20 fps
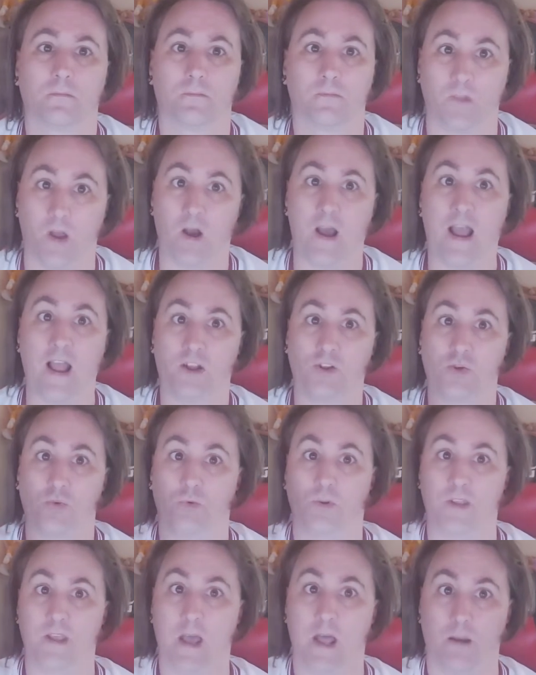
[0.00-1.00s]
Not
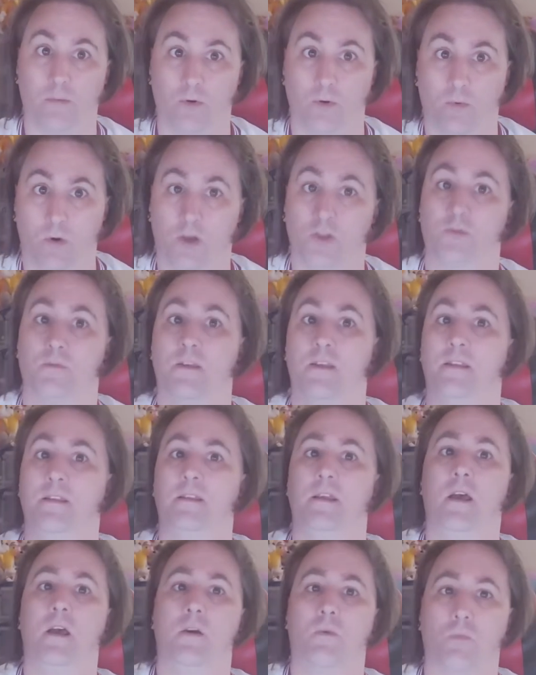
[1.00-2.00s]
actual the animal wasps, as in
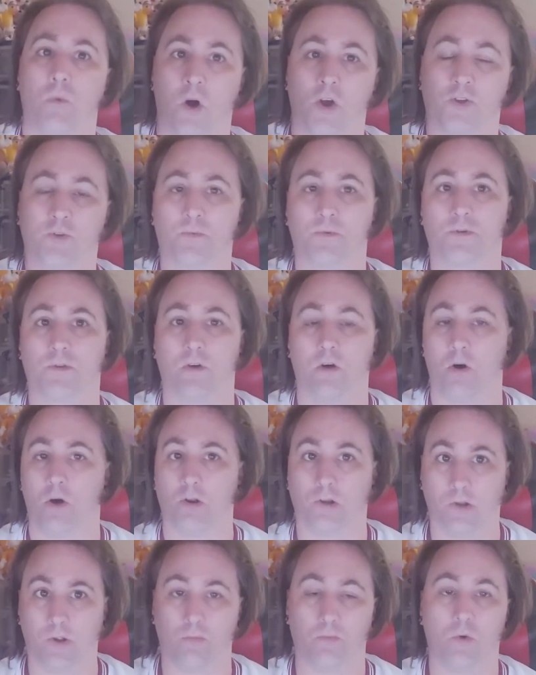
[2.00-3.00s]
wasps or
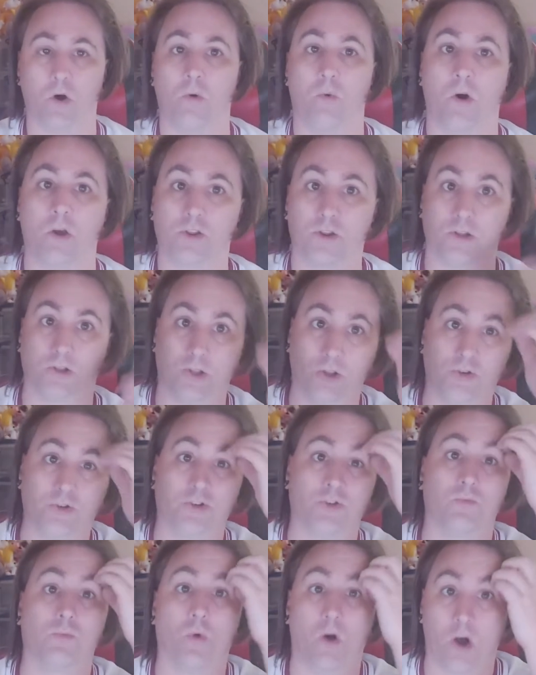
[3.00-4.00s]
what was
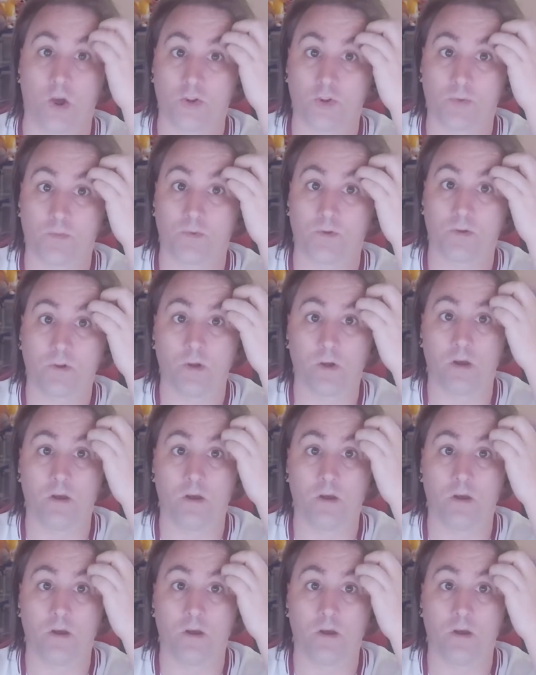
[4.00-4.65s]
London wasps